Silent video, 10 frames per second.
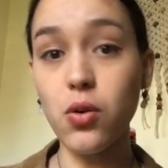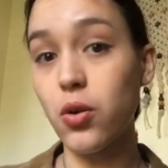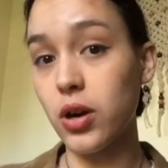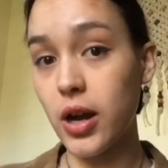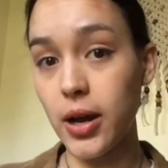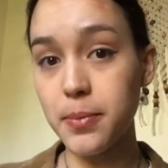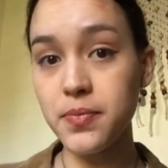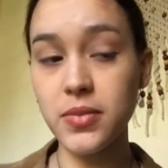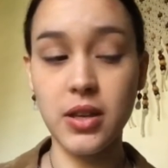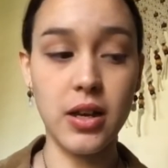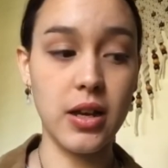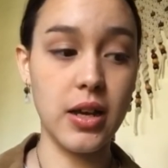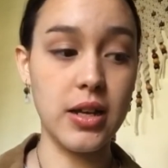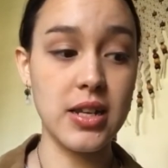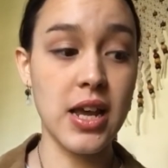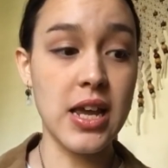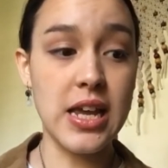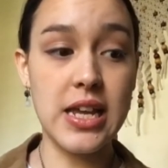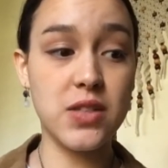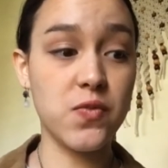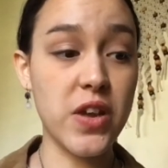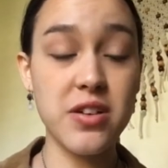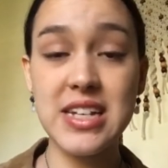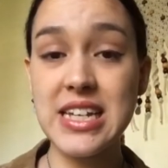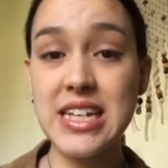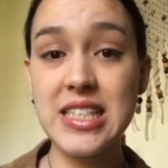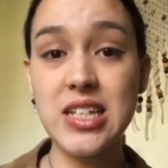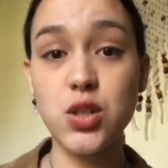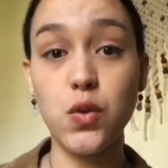and it's very easy to fall back